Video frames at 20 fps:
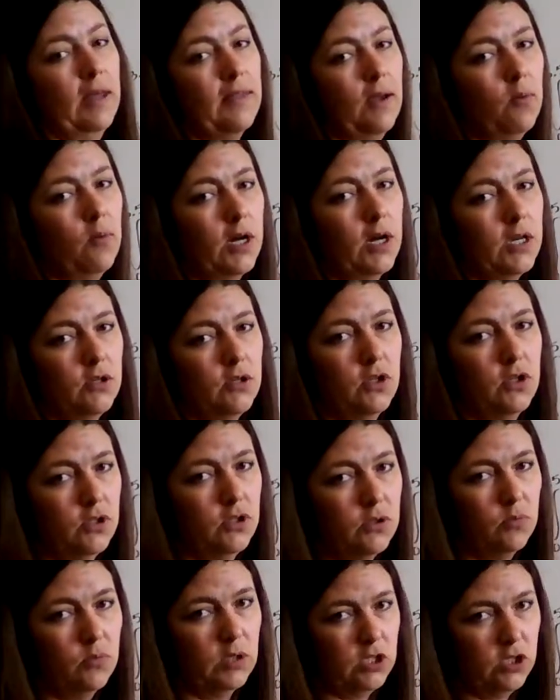they want you to do
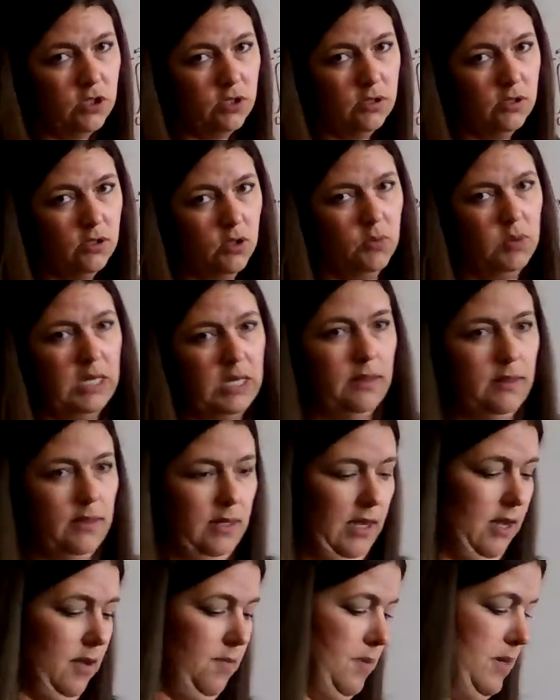once you hit the
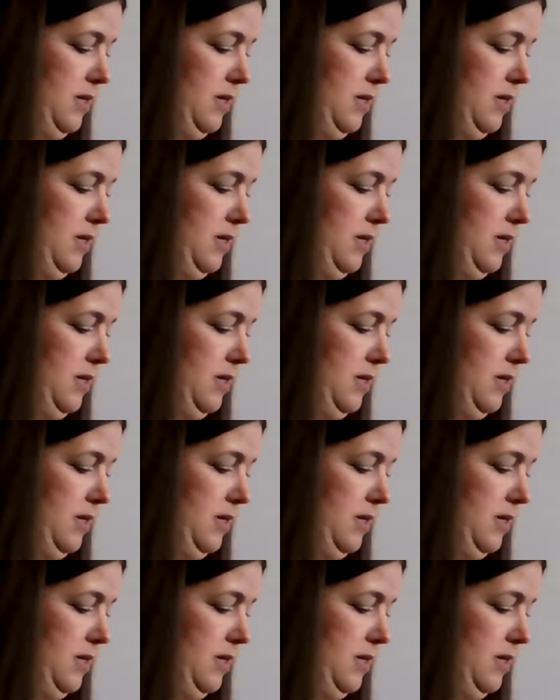AP